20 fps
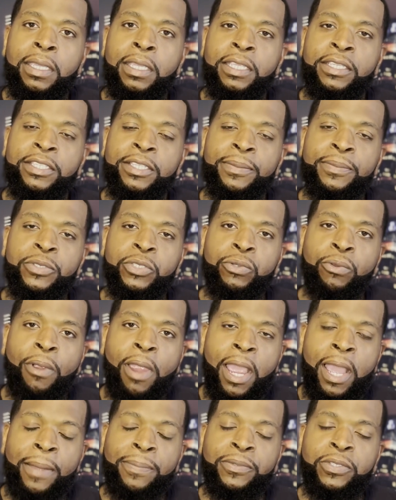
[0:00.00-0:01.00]
and
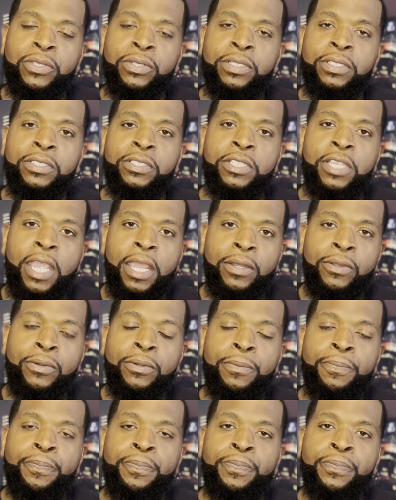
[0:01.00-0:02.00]
subscribe to the channel.
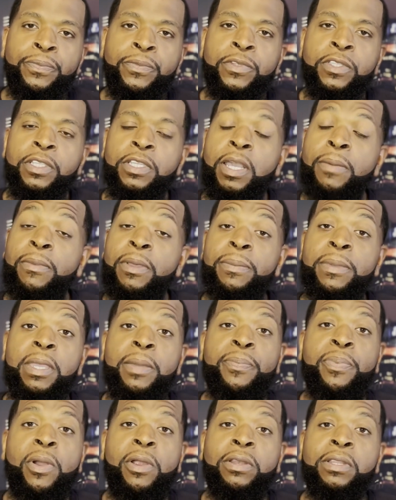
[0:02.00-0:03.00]
Come and be
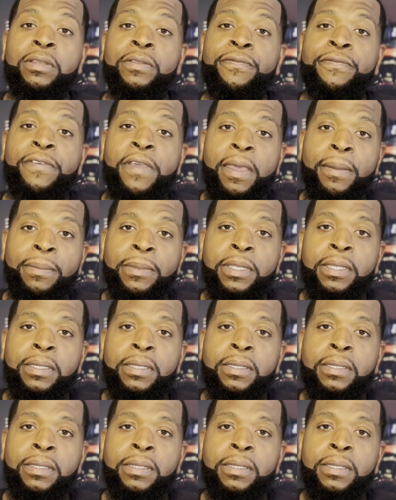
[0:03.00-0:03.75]
a part of the family.